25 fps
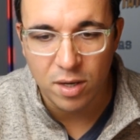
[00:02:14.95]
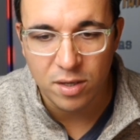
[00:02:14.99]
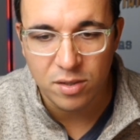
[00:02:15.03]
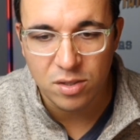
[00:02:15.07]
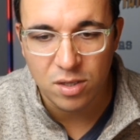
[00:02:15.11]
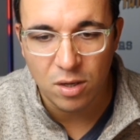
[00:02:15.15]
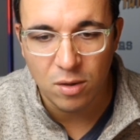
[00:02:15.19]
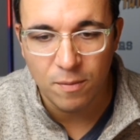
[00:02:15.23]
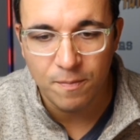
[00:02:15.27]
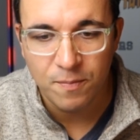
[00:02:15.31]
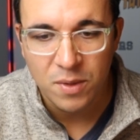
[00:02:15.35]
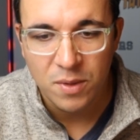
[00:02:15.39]

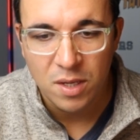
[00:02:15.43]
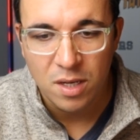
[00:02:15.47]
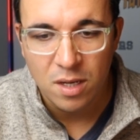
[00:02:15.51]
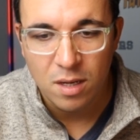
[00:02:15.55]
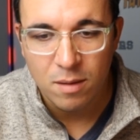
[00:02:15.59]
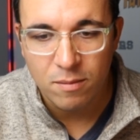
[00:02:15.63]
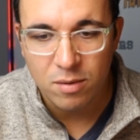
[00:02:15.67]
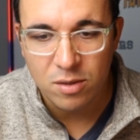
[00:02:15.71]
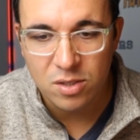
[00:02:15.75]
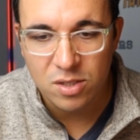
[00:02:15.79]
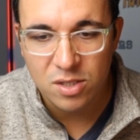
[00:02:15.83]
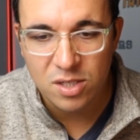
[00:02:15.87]
So
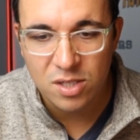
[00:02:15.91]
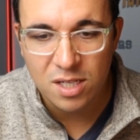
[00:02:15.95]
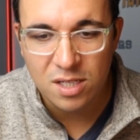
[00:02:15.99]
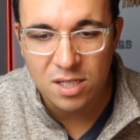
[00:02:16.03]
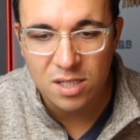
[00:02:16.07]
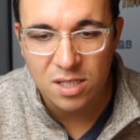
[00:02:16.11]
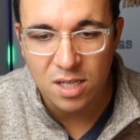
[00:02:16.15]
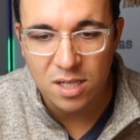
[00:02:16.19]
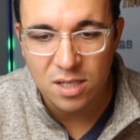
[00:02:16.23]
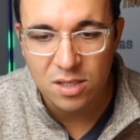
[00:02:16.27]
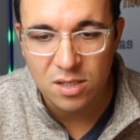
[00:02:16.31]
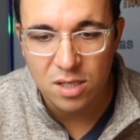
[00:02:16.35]

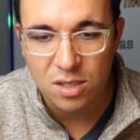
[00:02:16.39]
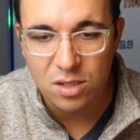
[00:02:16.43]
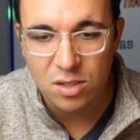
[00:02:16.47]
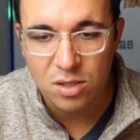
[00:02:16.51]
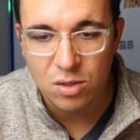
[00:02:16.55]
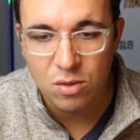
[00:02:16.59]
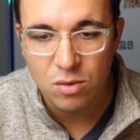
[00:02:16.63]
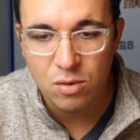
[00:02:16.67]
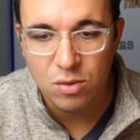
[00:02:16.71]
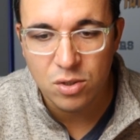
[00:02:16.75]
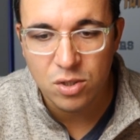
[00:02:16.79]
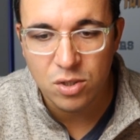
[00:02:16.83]
persistence is
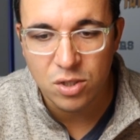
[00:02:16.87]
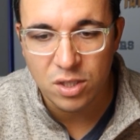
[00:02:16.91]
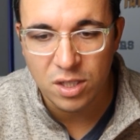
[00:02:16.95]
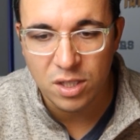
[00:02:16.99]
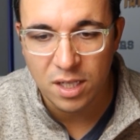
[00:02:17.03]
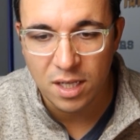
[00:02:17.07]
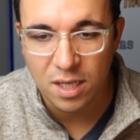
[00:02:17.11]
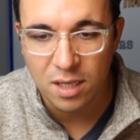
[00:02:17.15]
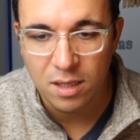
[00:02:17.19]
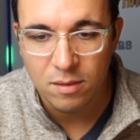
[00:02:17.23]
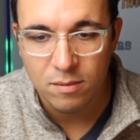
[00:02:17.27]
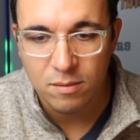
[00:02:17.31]

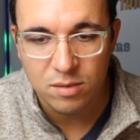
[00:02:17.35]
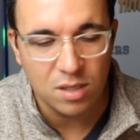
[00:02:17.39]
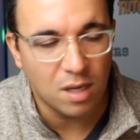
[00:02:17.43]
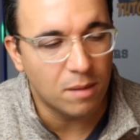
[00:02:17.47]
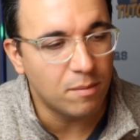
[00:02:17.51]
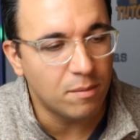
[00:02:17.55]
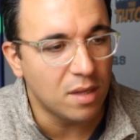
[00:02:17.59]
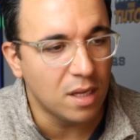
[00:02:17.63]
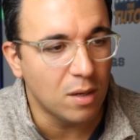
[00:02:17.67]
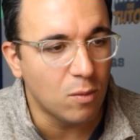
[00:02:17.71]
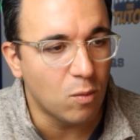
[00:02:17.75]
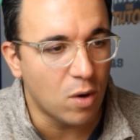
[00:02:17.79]
usually
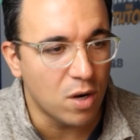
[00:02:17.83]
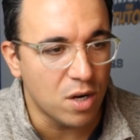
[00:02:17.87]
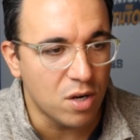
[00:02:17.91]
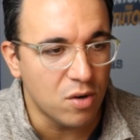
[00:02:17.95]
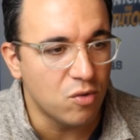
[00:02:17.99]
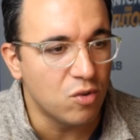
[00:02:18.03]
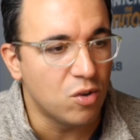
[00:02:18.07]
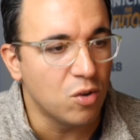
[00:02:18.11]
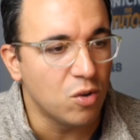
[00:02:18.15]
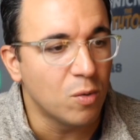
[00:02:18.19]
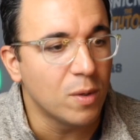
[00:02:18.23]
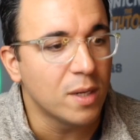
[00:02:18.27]
something where you're
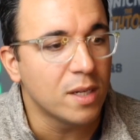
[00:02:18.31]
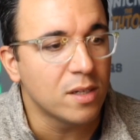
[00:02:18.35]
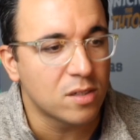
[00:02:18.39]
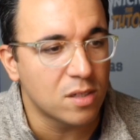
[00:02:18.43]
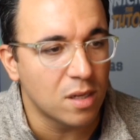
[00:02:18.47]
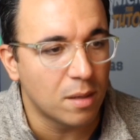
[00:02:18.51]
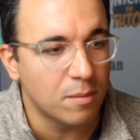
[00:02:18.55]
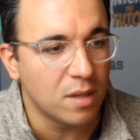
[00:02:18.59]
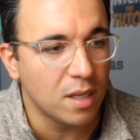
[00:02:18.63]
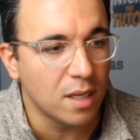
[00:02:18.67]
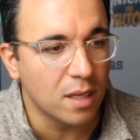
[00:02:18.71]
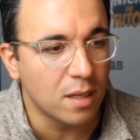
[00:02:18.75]
doing
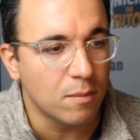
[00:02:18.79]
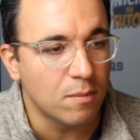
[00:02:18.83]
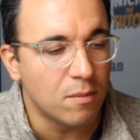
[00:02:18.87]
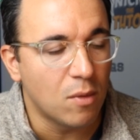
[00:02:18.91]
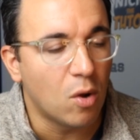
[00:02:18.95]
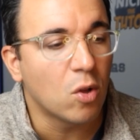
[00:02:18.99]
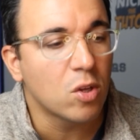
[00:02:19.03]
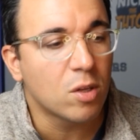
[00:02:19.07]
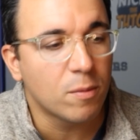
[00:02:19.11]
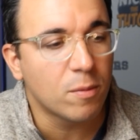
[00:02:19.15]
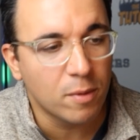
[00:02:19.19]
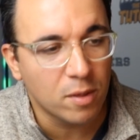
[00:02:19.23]
something
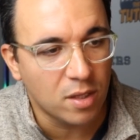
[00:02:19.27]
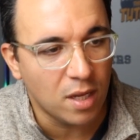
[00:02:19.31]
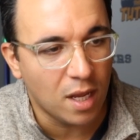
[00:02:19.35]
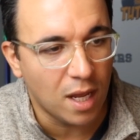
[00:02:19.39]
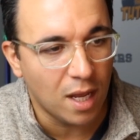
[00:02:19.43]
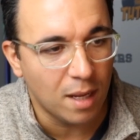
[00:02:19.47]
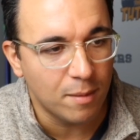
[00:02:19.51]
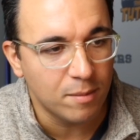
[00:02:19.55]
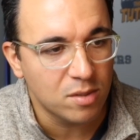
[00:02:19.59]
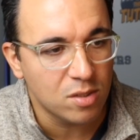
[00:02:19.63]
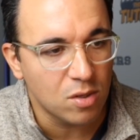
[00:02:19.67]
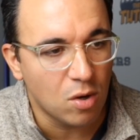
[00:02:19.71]
multiple
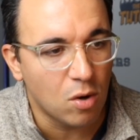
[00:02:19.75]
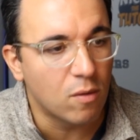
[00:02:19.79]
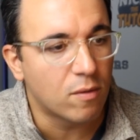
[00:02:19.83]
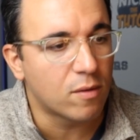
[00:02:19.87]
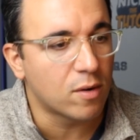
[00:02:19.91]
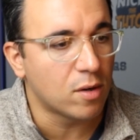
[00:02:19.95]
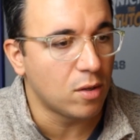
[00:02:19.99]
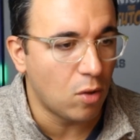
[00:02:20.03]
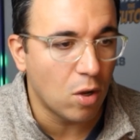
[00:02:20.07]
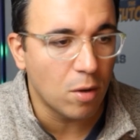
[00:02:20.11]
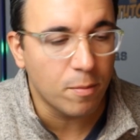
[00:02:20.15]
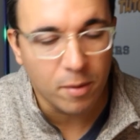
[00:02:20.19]
times over
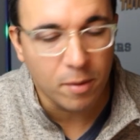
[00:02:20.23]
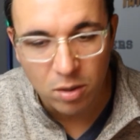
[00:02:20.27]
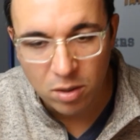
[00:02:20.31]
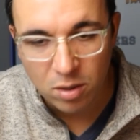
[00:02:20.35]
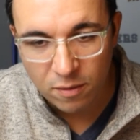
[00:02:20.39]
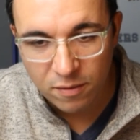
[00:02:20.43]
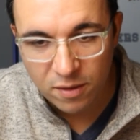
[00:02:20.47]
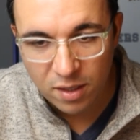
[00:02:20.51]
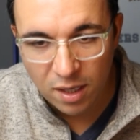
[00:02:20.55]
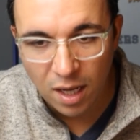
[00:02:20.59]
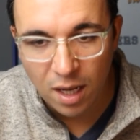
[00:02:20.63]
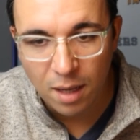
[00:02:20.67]
a long period
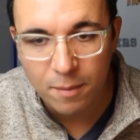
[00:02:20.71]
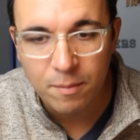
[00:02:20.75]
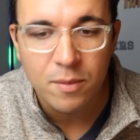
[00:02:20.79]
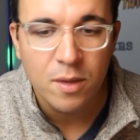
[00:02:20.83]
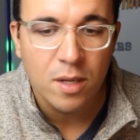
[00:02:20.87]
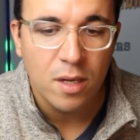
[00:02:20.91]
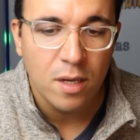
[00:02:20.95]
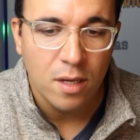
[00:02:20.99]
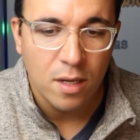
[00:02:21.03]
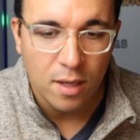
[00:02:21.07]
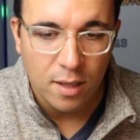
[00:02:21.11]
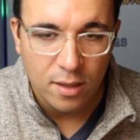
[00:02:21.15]
of time.
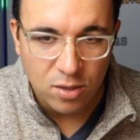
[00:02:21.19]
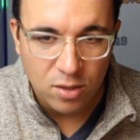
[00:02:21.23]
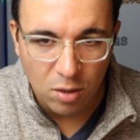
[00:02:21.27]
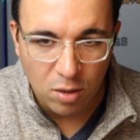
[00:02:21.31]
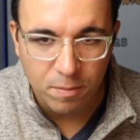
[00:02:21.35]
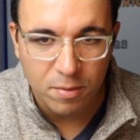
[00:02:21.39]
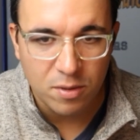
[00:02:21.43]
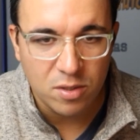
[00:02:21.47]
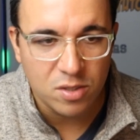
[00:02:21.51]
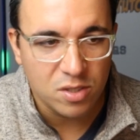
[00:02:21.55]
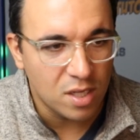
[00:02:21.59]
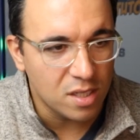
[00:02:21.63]
So
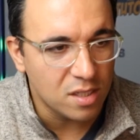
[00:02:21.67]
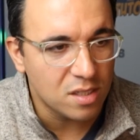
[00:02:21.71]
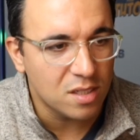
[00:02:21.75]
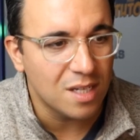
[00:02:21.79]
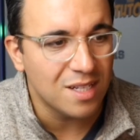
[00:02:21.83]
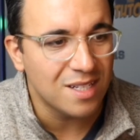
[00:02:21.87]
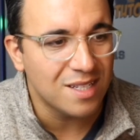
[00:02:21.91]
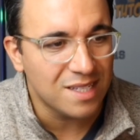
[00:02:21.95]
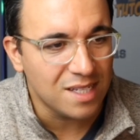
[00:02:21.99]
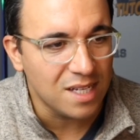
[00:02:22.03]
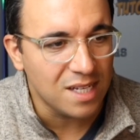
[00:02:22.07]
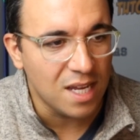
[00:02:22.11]

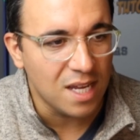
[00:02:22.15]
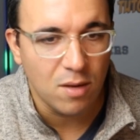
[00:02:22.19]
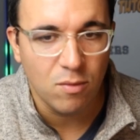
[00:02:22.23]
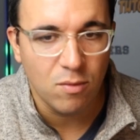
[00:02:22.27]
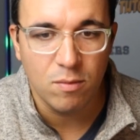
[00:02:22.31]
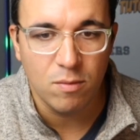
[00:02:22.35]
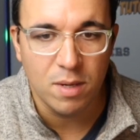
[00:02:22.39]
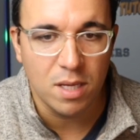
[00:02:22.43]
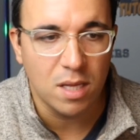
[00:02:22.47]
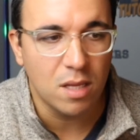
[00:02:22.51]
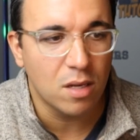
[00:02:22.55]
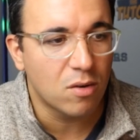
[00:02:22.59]
persistent C
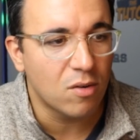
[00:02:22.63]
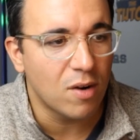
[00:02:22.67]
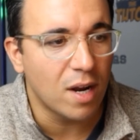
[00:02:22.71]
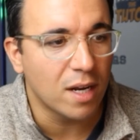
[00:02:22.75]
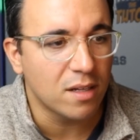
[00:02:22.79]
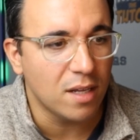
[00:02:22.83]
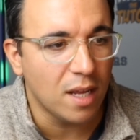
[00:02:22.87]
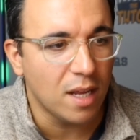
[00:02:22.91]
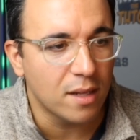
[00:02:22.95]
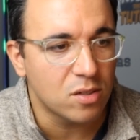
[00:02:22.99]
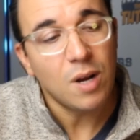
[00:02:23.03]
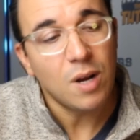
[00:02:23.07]
would be the correct answer.